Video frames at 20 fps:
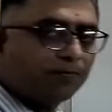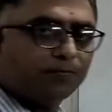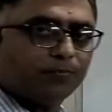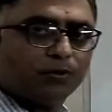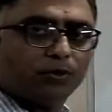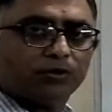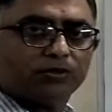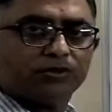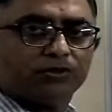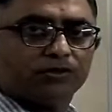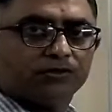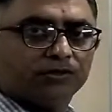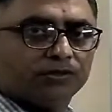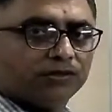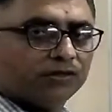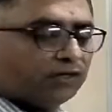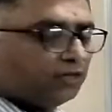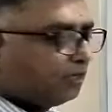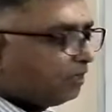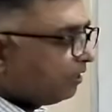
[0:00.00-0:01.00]
input,
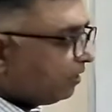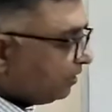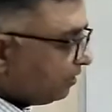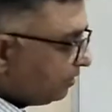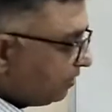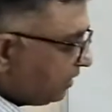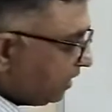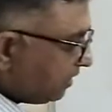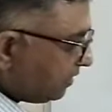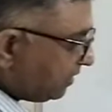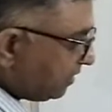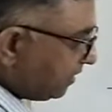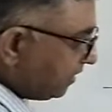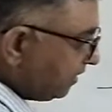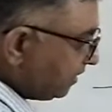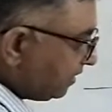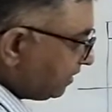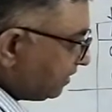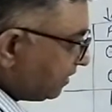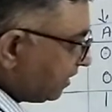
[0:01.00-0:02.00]
just
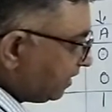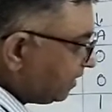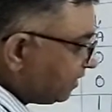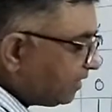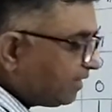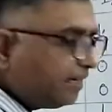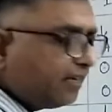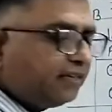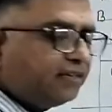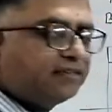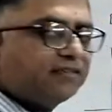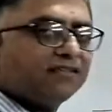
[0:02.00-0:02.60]
it generates